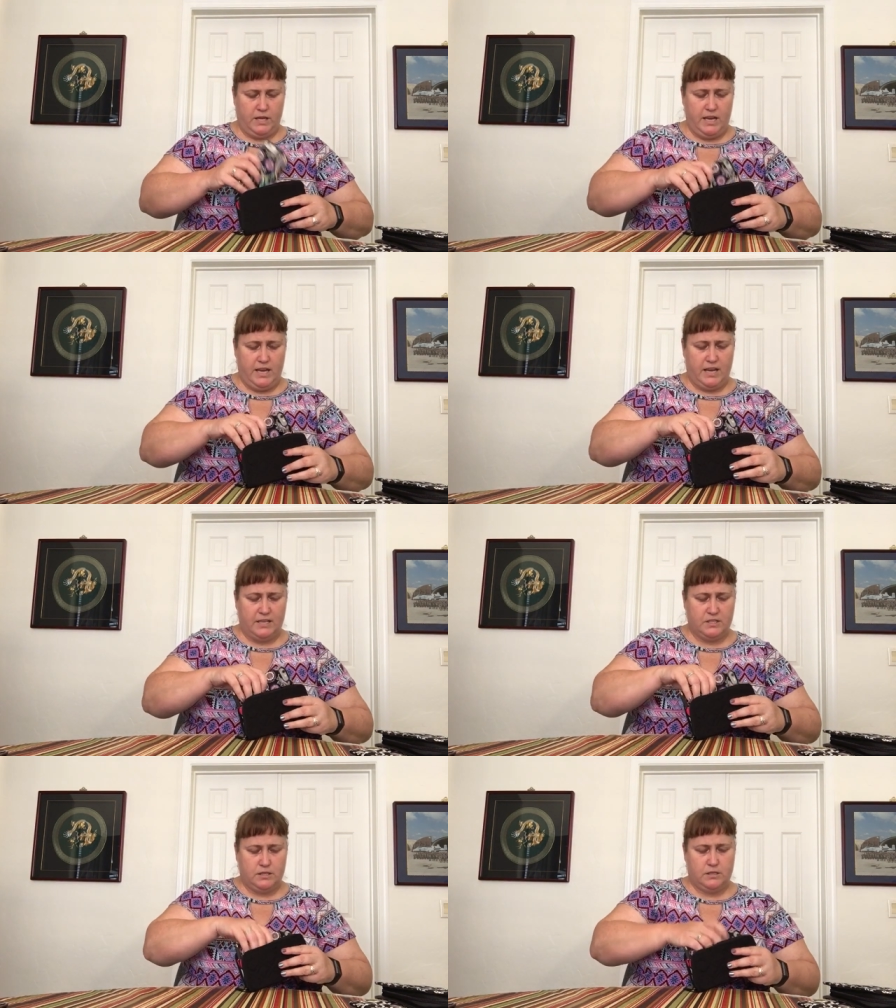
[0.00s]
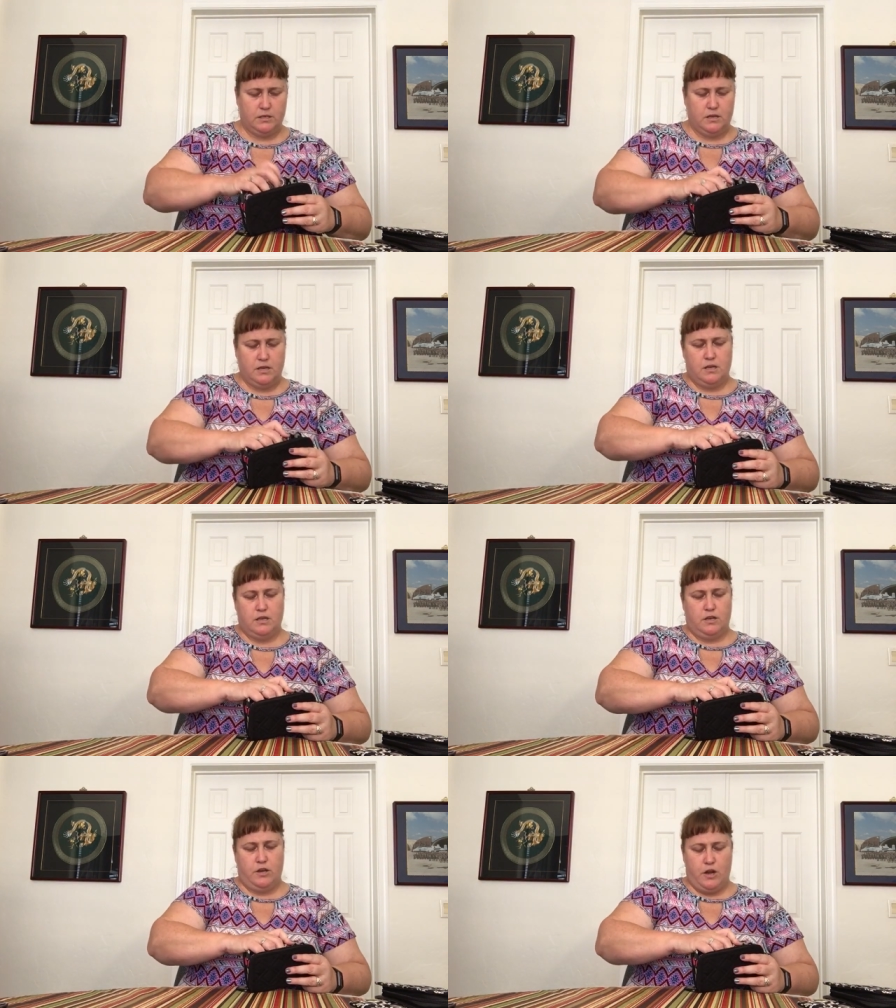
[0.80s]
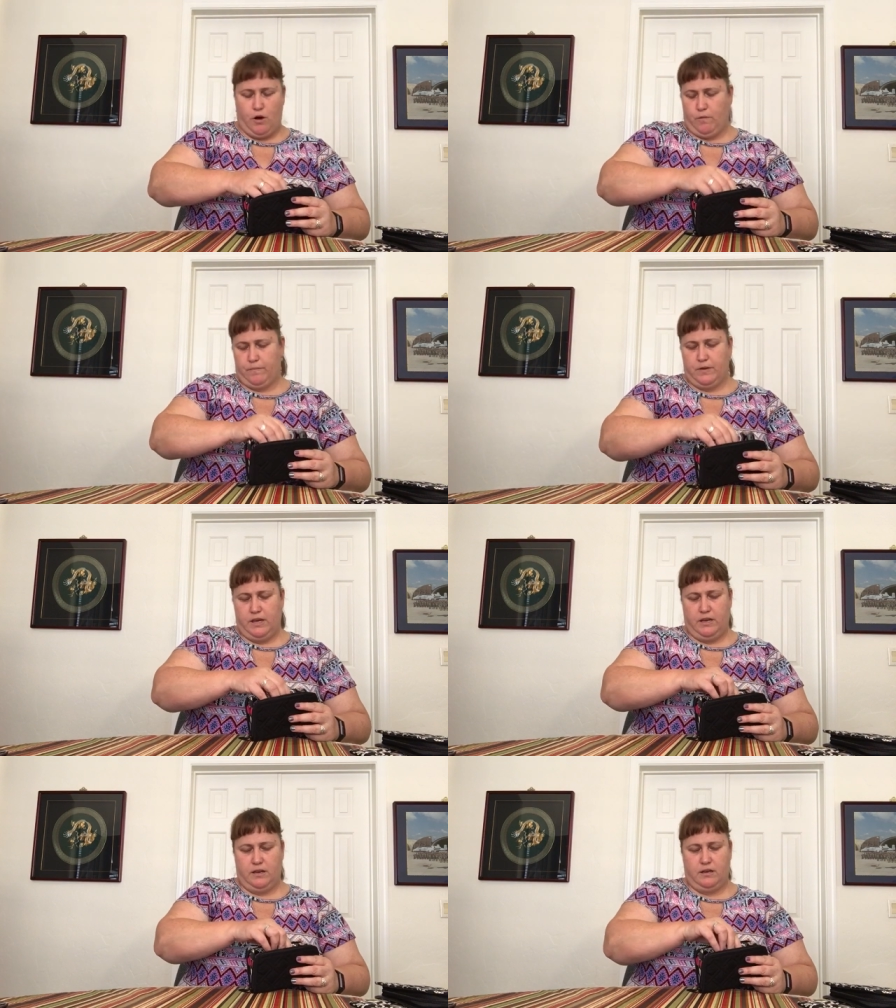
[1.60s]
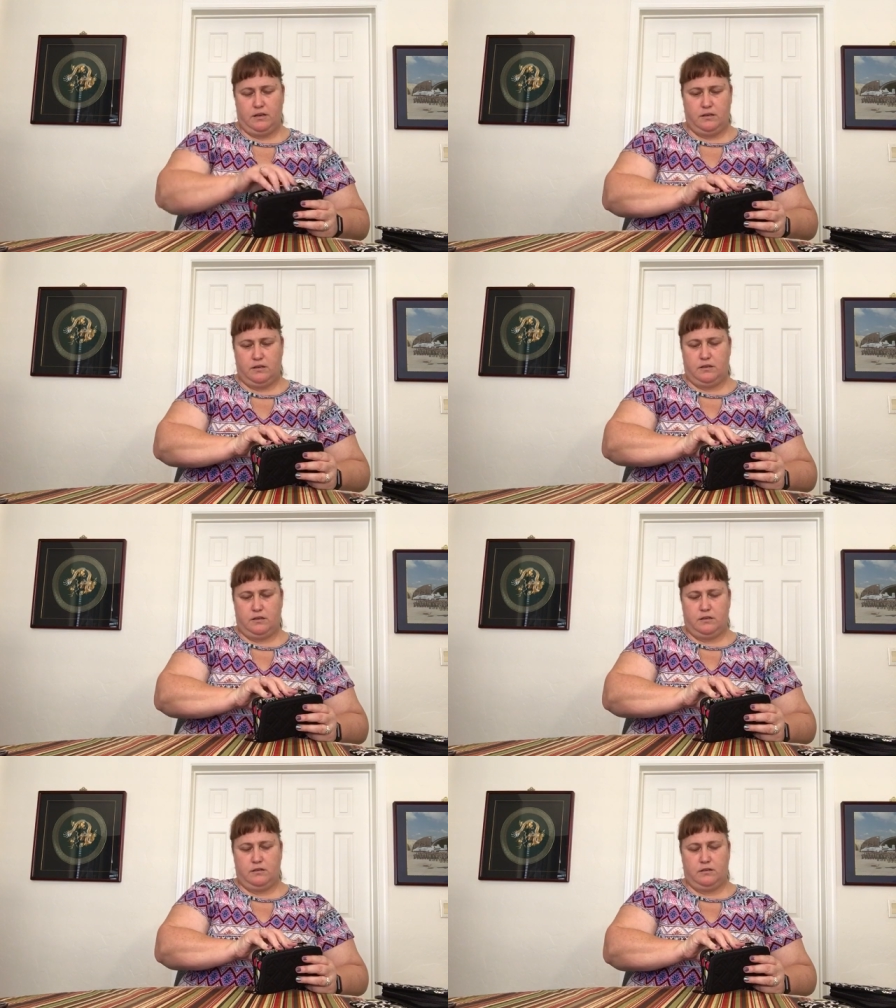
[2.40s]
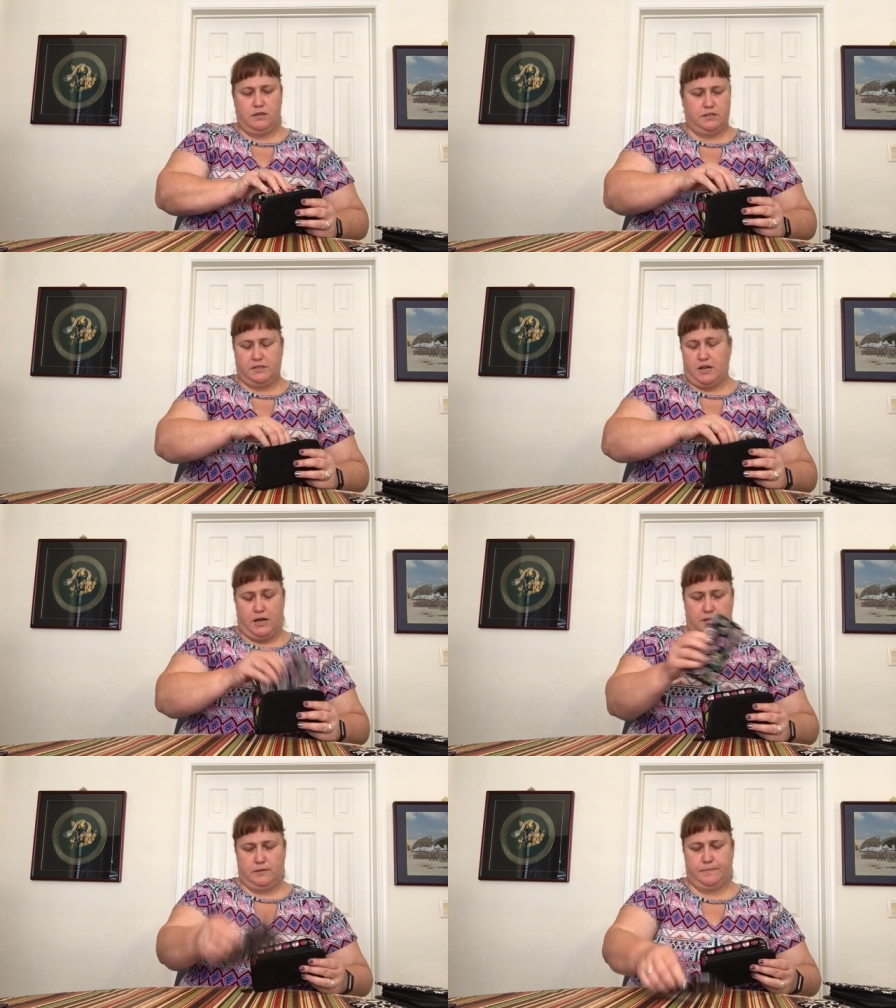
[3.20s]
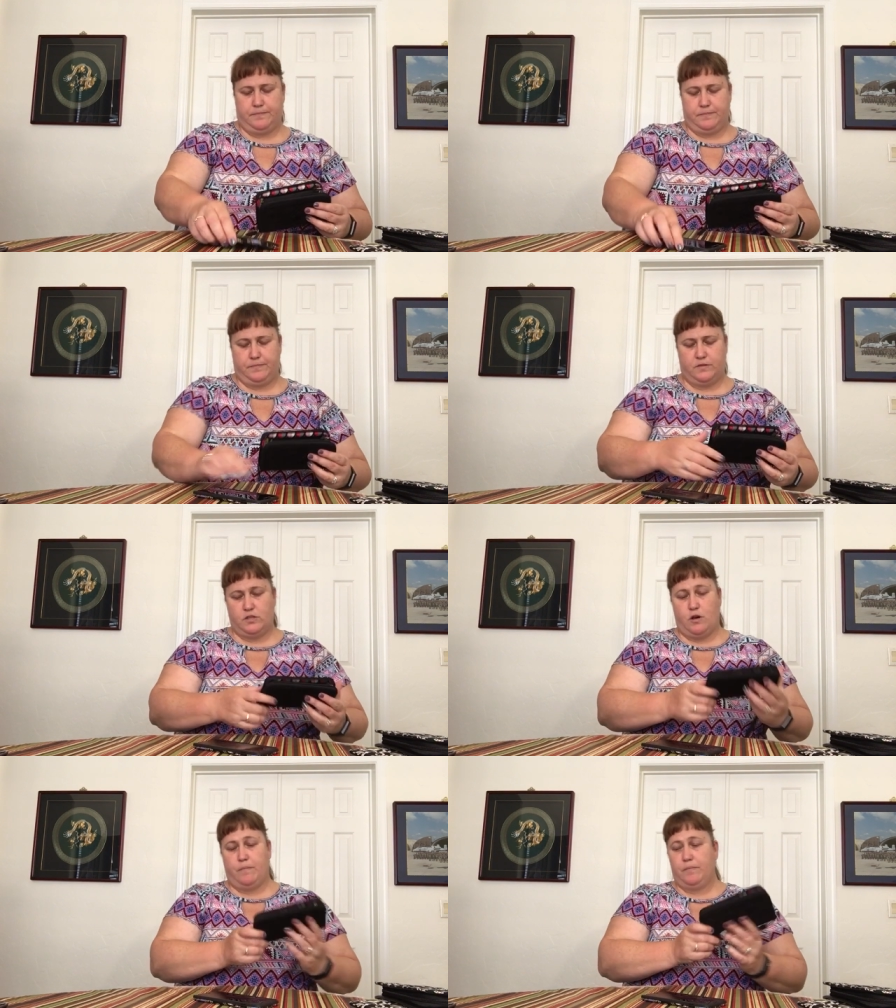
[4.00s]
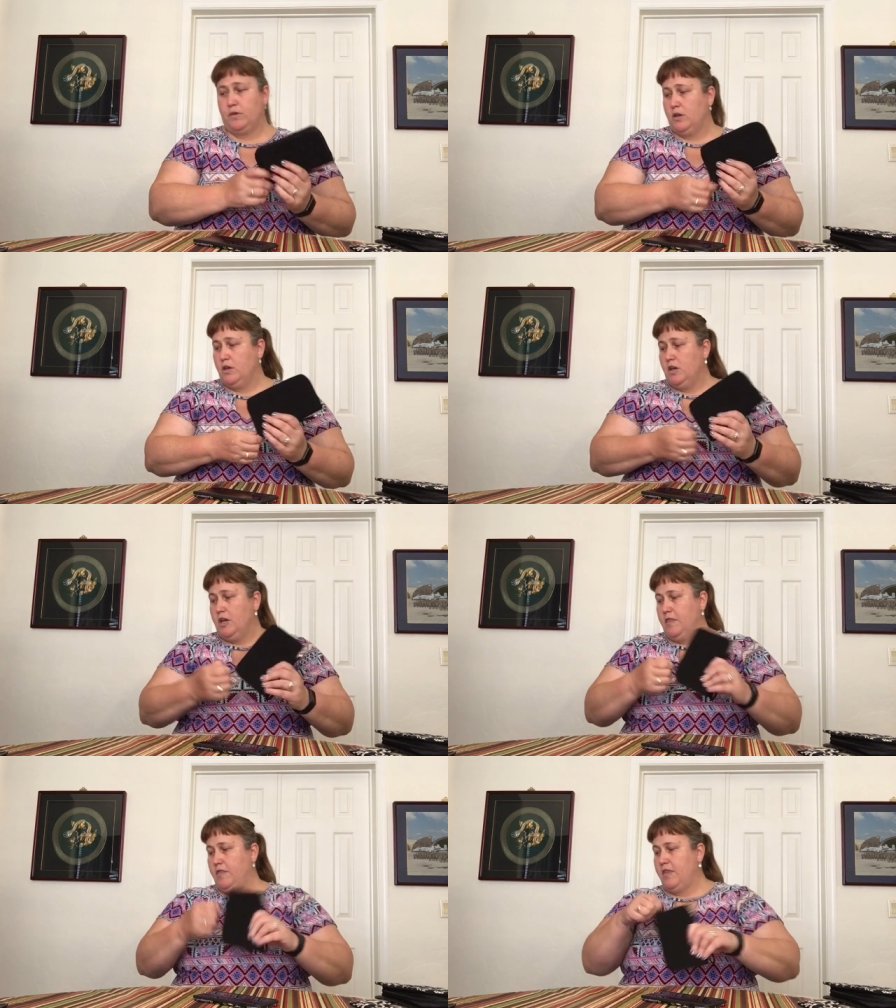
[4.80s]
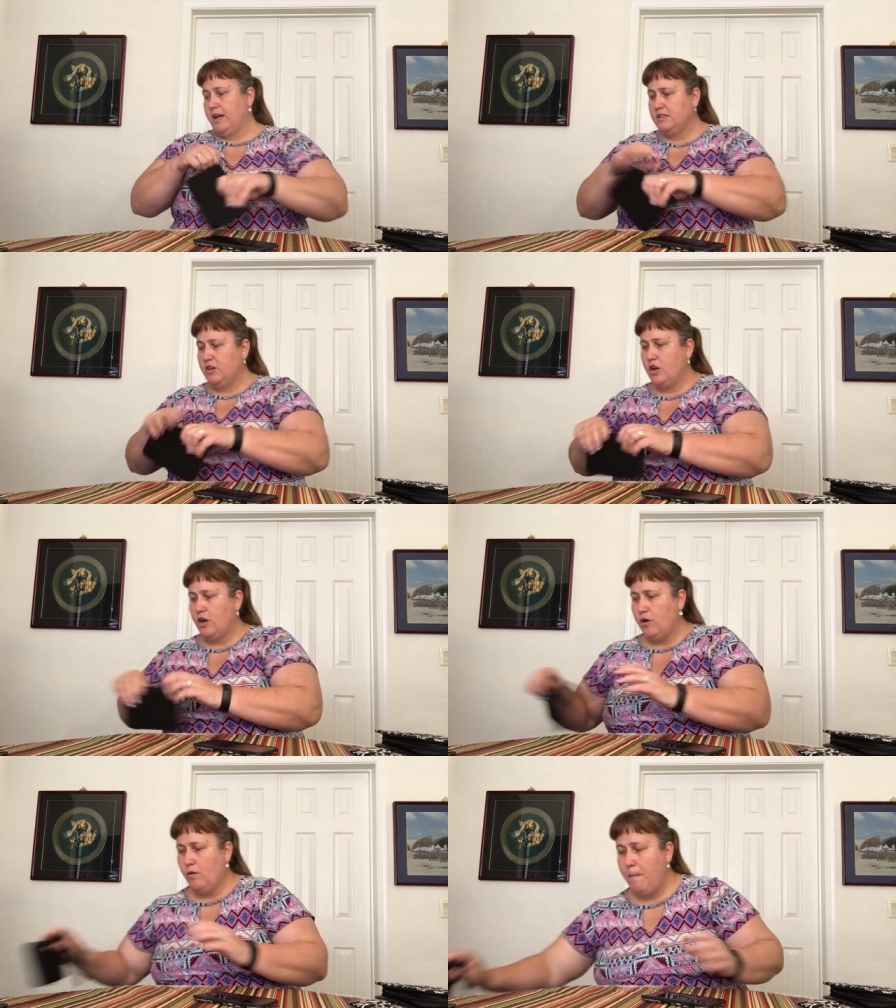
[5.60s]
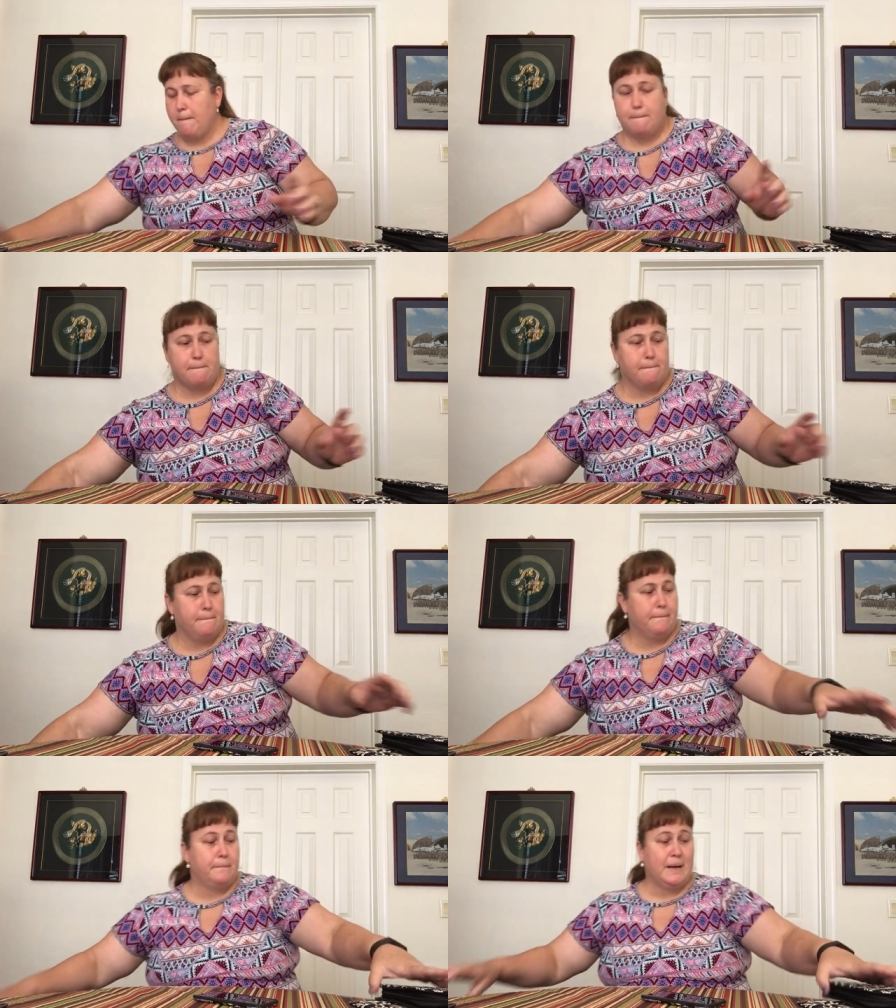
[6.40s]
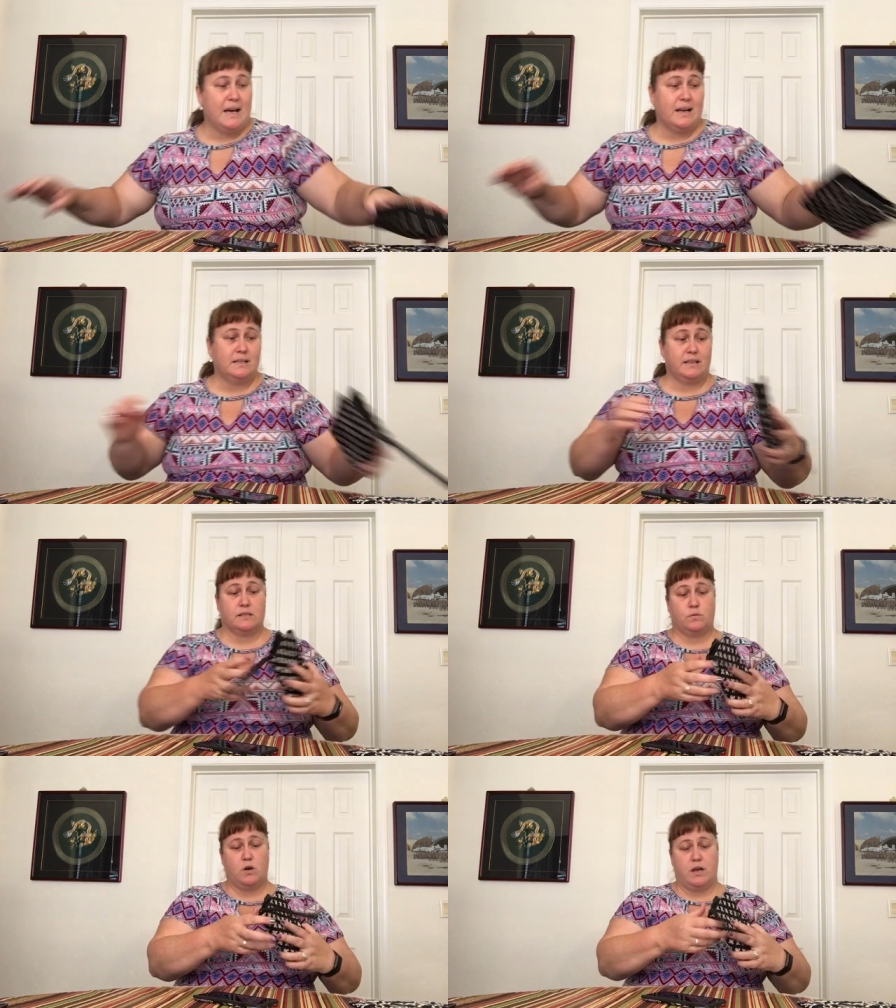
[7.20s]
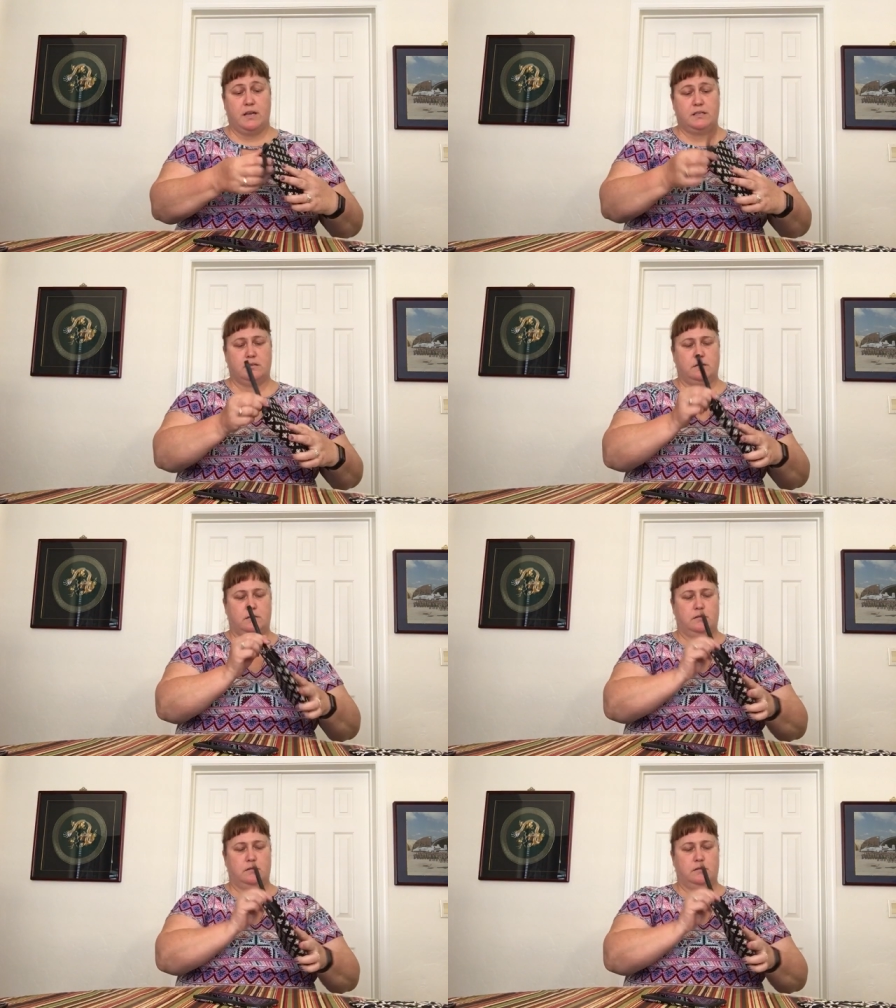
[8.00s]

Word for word: And no, it does not. So that's a no, but guess what?